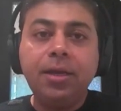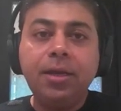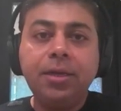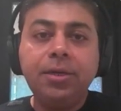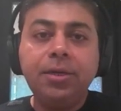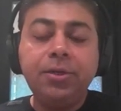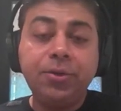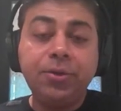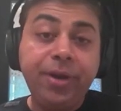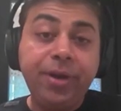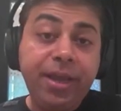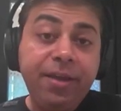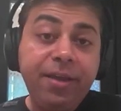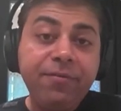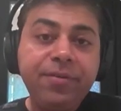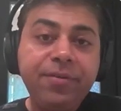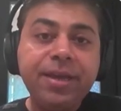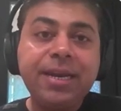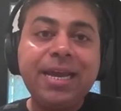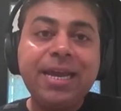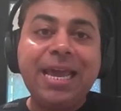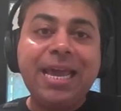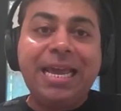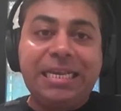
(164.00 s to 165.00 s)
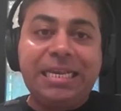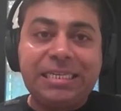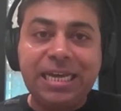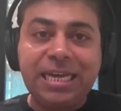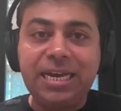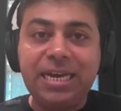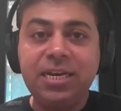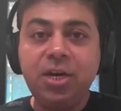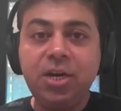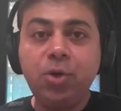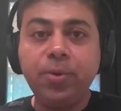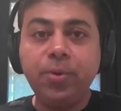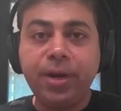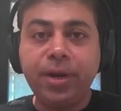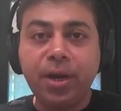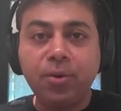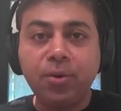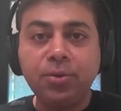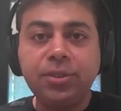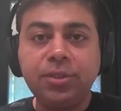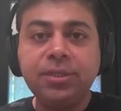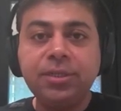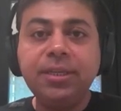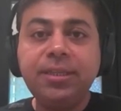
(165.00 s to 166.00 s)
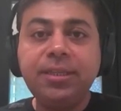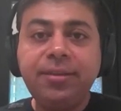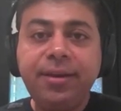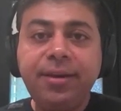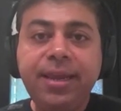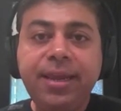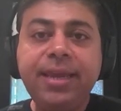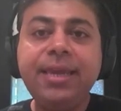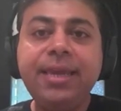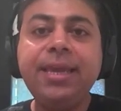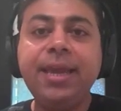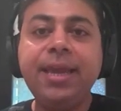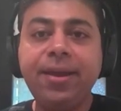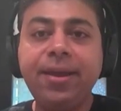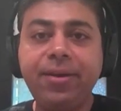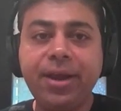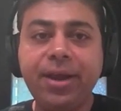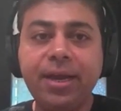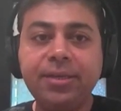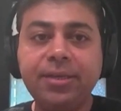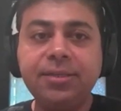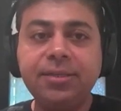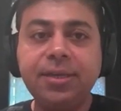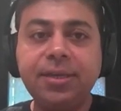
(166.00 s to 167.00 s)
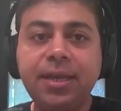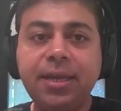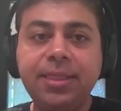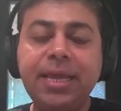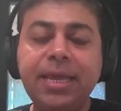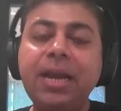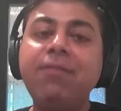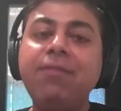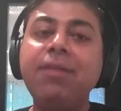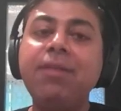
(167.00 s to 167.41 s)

Today, we are excited to announce three key areas that will